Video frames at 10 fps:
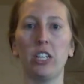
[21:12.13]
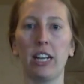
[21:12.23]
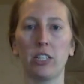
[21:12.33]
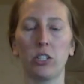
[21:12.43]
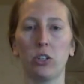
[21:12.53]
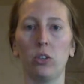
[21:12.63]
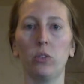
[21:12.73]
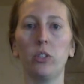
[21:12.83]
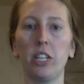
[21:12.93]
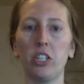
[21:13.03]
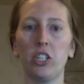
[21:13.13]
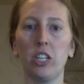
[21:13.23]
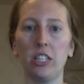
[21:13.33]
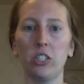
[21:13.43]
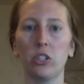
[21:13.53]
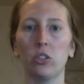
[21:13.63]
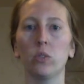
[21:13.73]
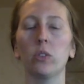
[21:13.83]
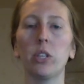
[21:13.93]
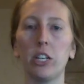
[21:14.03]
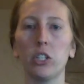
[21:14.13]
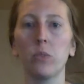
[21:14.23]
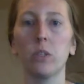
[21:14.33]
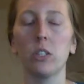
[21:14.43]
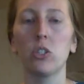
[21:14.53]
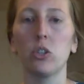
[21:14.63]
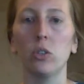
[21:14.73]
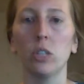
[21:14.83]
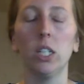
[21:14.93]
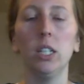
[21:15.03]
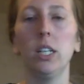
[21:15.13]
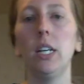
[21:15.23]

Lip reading: external rotation, internal rotation with the shoulder.